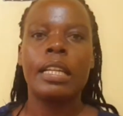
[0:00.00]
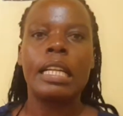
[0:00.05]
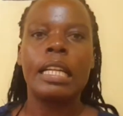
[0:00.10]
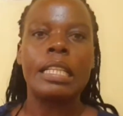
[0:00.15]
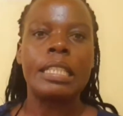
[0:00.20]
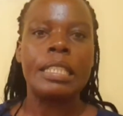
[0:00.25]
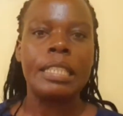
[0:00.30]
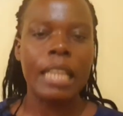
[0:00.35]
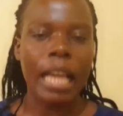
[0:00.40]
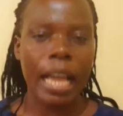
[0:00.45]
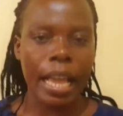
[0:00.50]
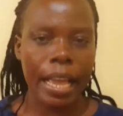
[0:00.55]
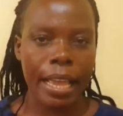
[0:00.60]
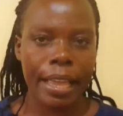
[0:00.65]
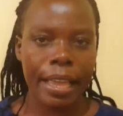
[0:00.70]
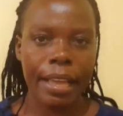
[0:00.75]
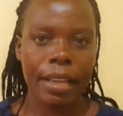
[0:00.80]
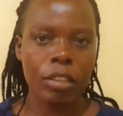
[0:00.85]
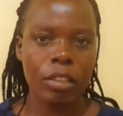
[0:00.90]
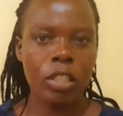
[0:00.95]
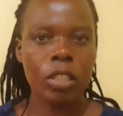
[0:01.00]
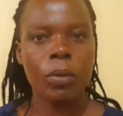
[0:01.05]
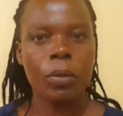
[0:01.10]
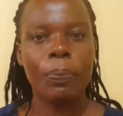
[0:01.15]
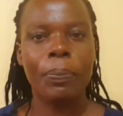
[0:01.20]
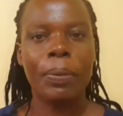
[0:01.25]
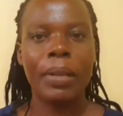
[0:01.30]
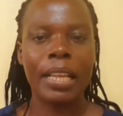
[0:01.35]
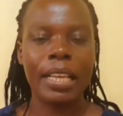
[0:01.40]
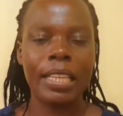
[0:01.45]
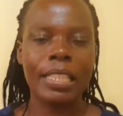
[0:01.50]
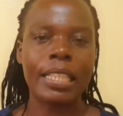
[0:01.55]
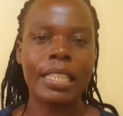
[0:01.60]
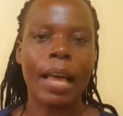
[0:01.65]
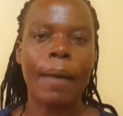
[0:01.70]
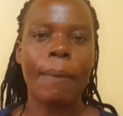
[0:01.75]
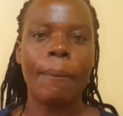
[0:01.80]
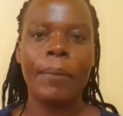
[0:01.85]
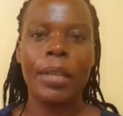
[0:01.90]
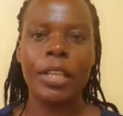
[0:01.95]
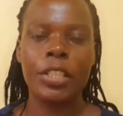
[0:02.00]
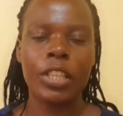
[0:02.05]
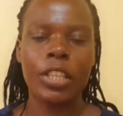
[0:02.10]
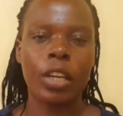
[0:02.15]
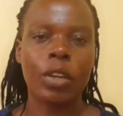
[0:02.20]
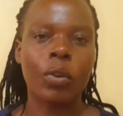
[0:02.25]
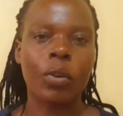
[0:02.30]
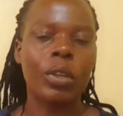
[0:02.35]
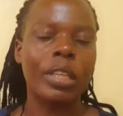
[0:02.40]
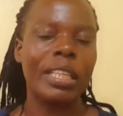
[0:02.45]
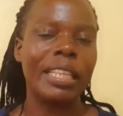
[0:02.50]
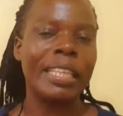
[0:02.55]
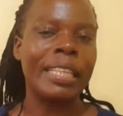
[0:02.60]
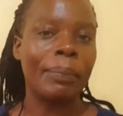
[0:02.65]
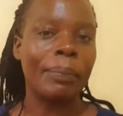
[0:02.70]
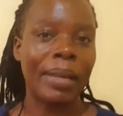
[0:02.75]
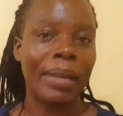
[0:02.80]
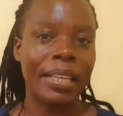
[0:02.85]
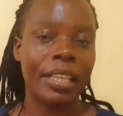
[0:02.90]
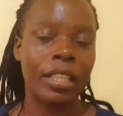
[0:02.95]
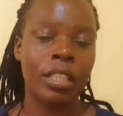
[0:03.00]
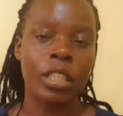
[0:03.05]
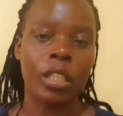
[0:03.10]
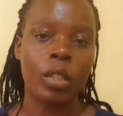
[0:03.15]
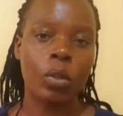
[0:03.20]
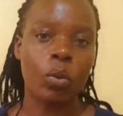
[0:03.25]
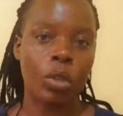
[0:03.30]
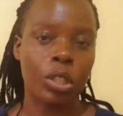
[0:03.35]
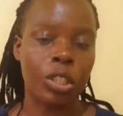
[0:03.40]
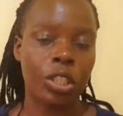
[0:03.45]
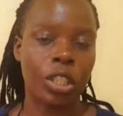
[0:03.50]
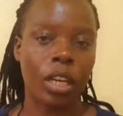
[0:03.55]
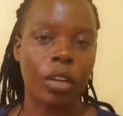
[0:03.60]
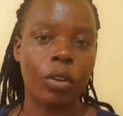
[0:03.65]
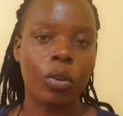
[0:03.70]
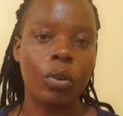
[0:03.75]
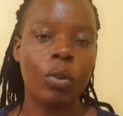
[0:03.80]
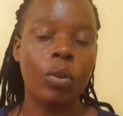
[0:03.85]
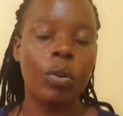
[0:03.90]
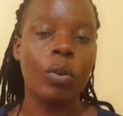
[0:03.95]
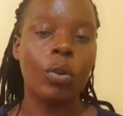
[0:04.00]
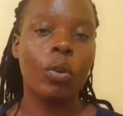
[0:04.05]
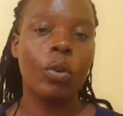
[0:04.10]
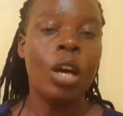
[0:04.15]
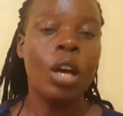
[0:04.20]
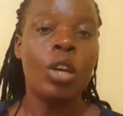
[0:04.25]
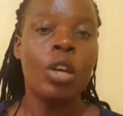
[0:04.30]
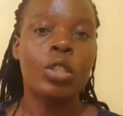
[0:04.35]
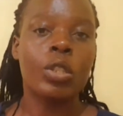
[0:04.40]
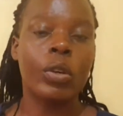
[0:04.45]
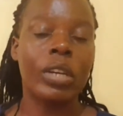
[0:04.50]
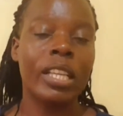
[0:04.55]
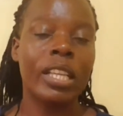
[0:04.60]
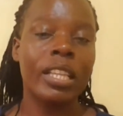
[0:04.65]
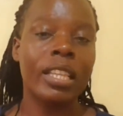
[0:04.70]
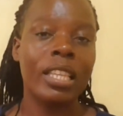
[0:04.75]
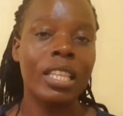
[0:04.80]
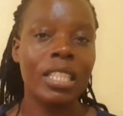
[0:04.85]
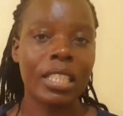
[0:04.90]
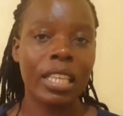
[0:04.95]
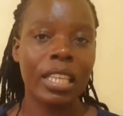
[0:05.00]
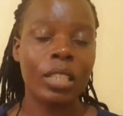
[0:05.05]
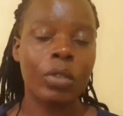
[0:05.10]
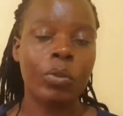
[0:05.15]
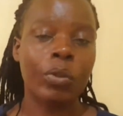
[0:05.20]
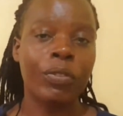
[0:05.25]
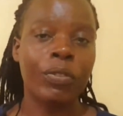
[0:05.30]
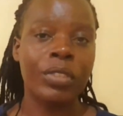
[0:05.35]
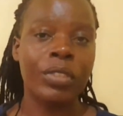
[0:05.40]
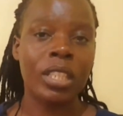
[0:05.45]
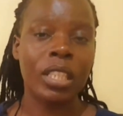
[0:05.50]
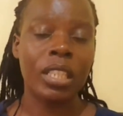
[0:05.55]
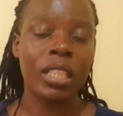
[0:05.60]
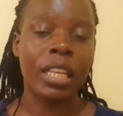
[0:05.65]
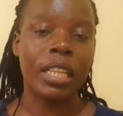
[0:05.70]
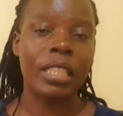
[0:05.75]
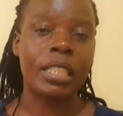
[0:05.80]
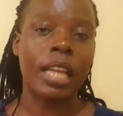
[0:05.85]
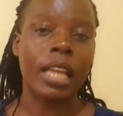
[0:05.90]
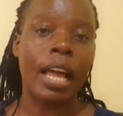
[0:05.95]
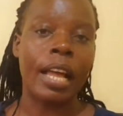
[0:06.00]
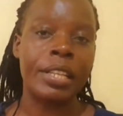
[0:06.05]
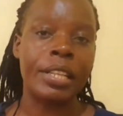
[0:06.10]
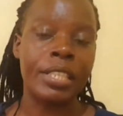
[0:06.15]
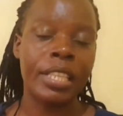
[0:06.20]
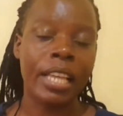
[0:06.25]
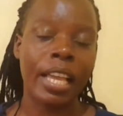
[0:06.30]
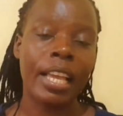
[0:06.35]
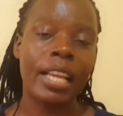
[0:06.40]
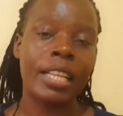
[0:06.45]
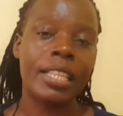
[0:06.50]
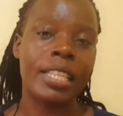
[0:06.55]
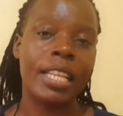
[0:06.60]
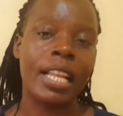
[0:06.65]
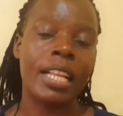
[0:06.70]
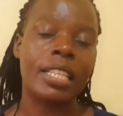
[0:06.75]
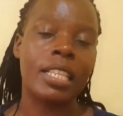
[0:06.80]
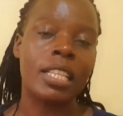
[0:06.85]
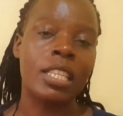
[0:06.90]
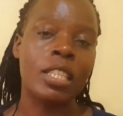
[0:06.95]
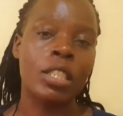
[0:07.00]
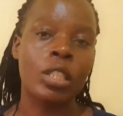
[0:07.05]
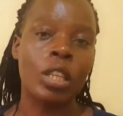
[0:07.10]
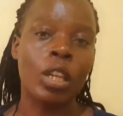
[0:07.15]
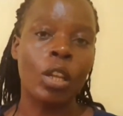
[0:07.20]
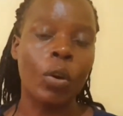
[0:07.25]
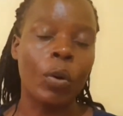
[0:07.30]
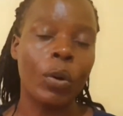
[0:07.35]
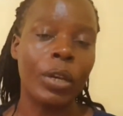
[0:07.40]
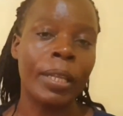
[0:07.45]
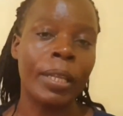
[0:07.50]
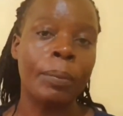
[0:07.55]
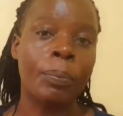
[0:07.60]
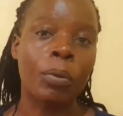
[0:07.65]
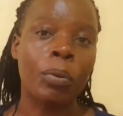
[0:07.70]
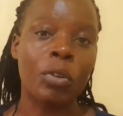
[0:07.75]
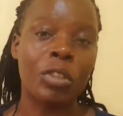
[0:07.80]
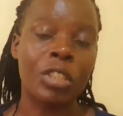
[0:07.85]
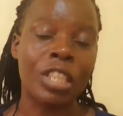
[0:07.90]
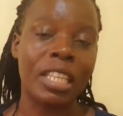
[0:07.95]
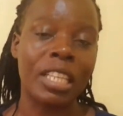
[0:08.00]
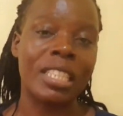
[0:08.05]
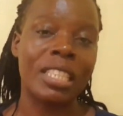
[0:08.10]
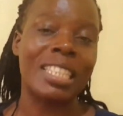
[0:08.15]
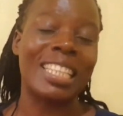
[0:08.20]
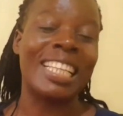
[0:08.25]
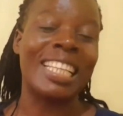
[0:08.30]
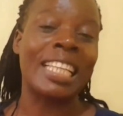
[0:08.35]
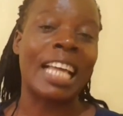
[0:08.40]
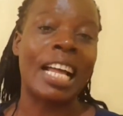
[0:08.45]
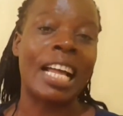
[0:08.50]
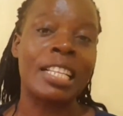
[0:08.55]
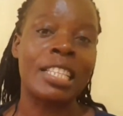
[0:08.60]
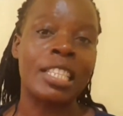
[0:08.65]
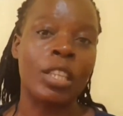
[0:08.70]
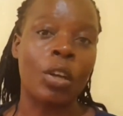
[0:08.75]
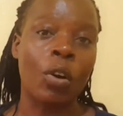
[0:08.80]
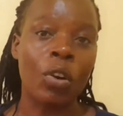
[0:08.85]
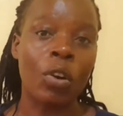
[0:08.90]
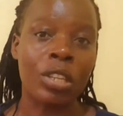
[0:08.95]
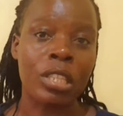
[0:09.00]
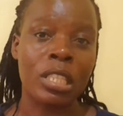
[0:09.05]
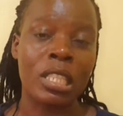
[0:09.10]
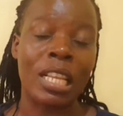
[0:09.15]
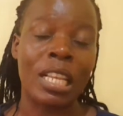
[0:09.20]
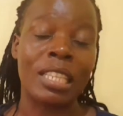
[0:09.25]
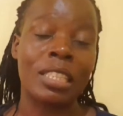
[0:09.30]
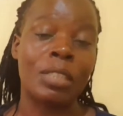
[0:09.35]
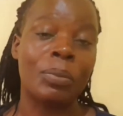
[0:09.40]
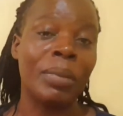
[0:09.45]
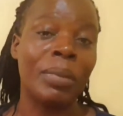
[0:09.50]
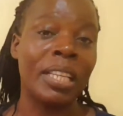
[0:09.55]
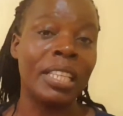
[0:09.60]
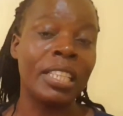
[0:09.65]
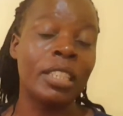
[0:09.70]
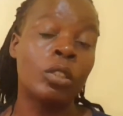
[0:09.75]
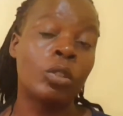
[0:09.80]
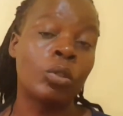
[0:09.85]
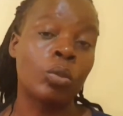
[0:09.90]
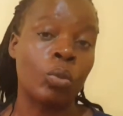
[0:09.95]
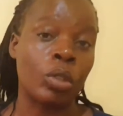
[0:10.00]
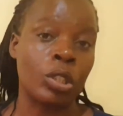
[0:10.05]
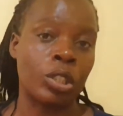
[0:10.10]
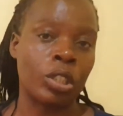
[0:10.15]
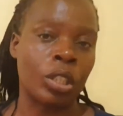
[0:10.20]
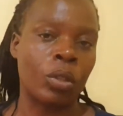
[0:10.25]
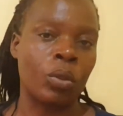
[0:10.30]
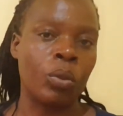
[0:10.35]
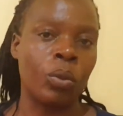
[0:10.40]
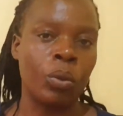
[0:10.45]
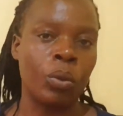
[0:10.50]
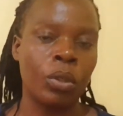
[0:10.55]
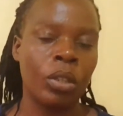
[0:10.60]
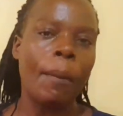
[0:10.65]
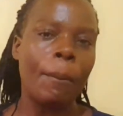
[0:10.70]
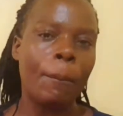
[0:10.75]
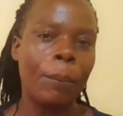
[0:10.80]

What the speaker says: Diet plays a major role in managing kwashiorkor. So in this case, we've seen that a diet that is low in proteins and antioxidant may lead to kwashiorkor.